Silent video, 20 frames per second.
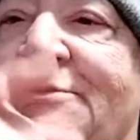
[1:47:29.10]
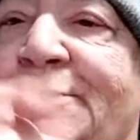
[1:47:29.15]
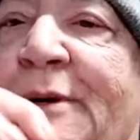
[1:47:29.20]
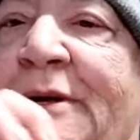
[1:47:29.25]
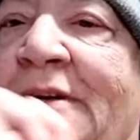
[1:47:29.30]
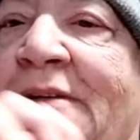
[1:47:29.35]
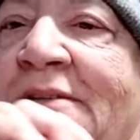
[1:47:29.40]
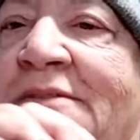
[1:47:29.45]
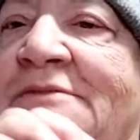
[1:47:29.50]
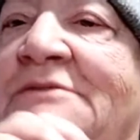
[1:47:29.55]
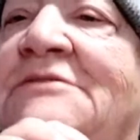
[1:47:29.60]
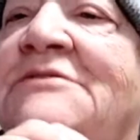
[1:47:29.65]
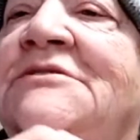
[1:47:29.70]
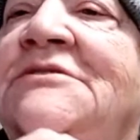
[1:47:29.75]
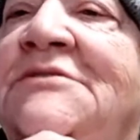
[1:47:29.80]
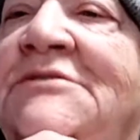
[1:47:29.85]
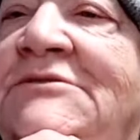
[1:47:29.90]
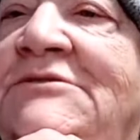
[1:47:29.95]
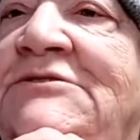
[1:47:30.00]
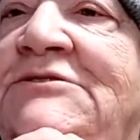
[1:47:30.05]
been
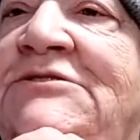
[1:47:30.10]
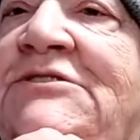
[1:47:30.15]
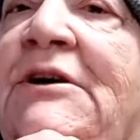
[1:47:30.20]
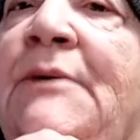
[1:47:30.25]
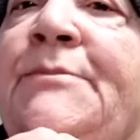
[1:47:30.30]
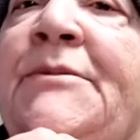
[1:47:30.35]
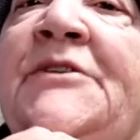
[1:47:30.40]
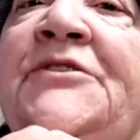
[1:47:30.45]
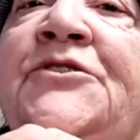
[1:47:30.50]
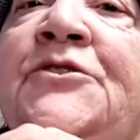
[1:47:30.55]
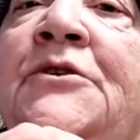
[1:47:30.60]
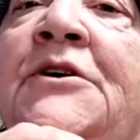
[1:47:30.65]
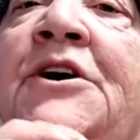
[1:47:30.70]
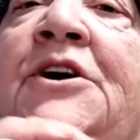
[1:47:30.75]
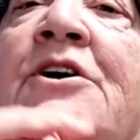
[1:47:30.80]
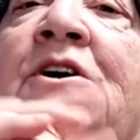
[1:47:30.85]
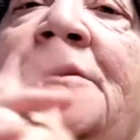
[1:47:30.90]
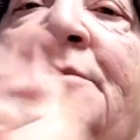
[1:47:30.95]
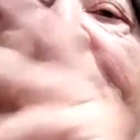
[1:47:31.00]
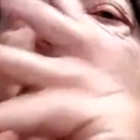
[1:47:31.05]
they've been doing
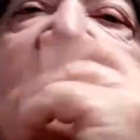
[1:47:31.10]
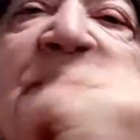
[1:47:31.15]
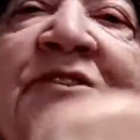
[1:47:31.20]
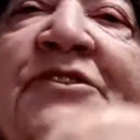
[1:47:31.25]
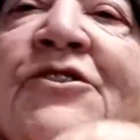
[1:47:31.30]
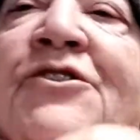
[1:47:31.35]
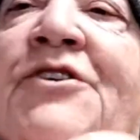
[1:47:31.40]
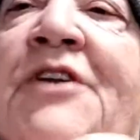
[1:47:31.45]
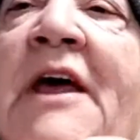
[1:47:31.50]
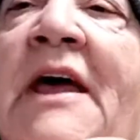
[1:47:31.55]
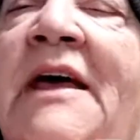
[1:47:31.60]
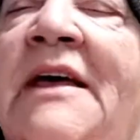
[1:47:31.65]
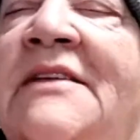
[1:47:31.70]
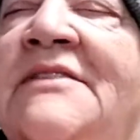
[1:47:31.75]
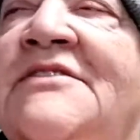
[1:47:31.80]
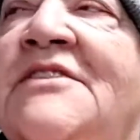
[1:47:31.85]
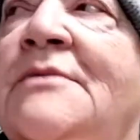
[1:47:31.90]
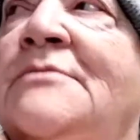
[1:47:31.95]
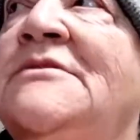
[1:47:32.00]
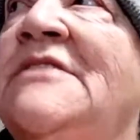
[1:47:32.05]
good, but today
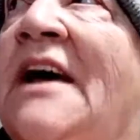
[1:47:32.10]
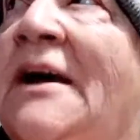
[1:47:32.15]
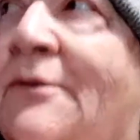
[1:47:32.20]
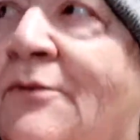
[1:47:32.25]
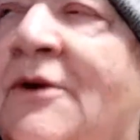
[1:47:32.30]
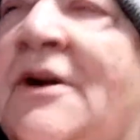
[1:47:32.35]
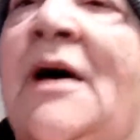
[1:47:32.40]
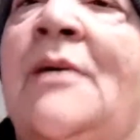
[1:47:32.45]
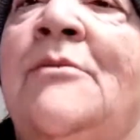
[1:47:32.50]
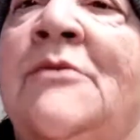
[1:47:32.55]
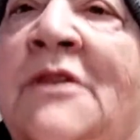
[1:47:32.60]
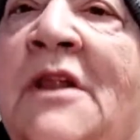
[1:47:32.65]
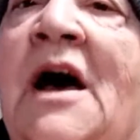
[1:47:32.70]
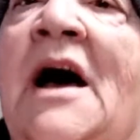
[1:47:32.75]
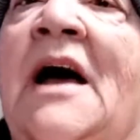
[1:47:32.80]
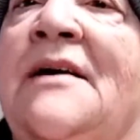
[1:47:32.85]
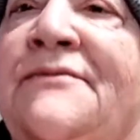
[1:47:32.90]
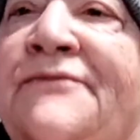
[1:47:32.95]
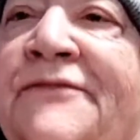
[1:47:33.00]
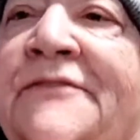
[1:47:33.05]
it seems like when I'm
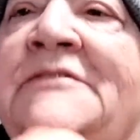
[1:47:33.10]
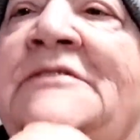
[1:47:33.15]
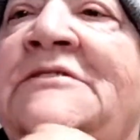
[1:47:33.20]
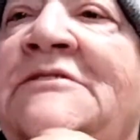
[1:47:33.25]
alive,